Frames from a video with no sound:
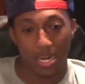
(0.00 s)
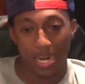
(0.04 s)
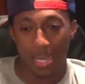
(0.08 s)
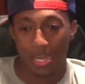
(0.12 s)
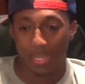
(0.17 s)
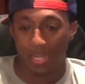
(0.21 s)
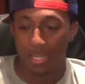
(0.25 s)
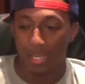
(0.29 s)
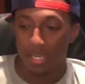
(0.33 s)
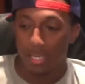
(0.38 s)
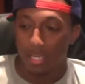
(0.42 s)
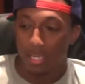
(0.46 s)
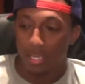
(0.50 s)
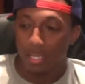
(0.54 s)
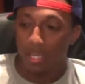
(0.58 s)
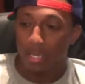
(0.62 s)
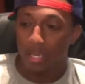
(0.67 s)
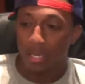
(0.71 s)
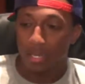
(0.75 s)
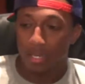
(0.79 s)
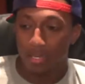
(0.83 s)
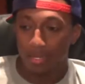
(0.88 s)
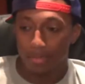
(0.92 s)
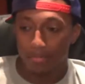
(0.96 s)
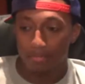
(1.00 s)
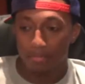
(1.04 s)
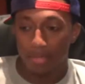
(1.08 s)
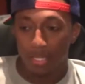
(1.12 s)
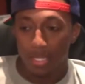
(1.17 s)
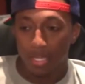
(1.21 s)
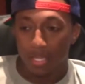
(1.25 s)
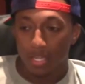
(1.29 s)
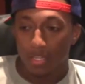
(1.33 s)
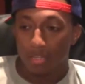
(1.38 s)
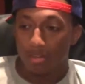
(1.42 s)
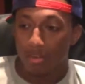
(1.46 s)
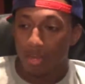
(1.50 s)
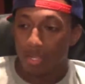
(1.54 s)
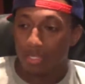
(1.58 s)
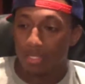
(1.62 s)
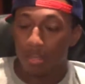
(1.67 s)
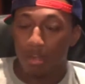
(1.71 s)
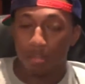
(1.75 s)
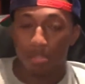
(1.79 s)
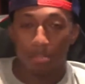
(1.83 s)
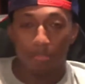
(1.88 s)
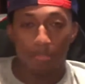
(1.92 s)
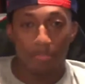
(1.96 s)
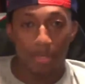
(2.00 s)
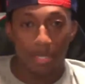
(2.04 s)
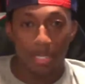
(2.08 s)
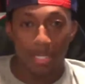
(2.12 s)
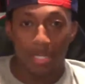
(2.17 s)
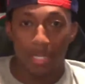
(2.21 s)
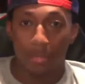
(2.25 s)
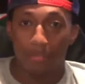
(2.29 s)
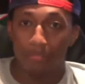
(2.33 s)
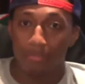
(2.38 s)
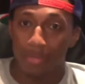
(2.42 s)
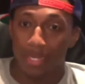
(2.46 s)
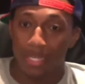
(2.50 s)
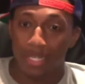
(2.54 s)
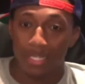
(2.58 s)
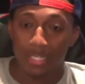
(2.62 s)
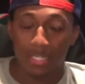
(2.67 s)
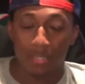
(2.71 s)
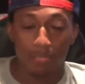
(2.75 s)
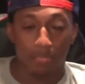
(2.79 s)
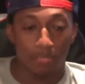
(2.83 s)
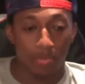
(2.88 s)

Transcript: like um, you know, I talked to Bun and Bun